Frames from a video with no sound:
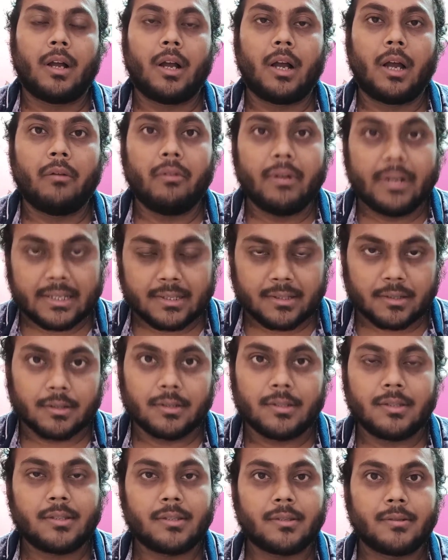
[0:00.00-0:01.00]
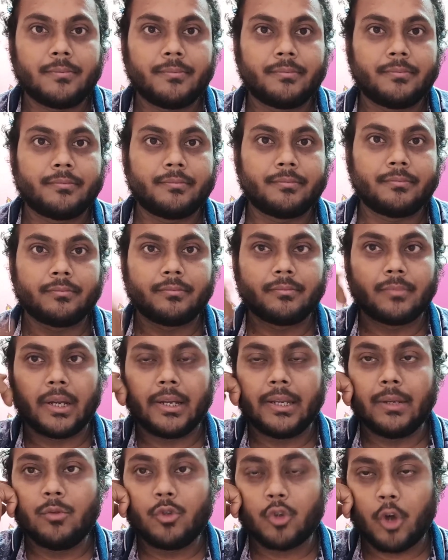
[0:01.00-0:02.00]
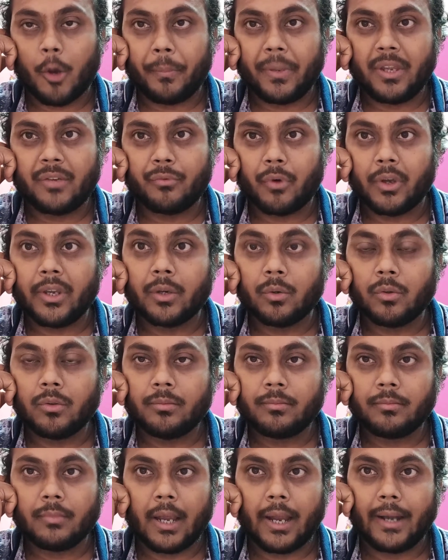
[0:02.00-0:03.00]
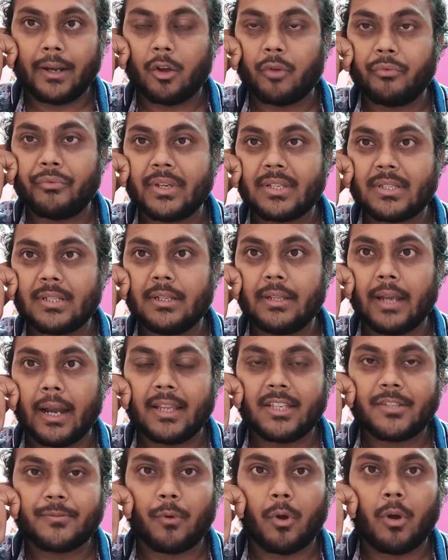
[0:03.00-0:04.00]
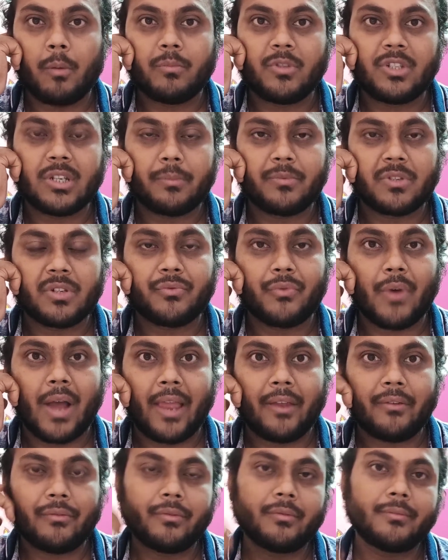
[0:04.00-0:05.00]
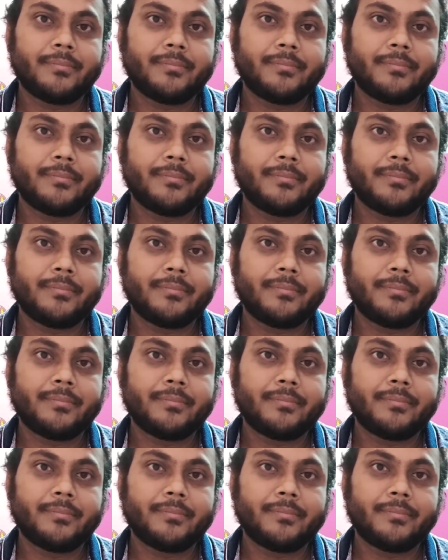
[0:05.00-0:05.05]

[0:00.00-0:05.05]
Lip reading: I will discuss a new topic for you, and obviously that is from chapter 5.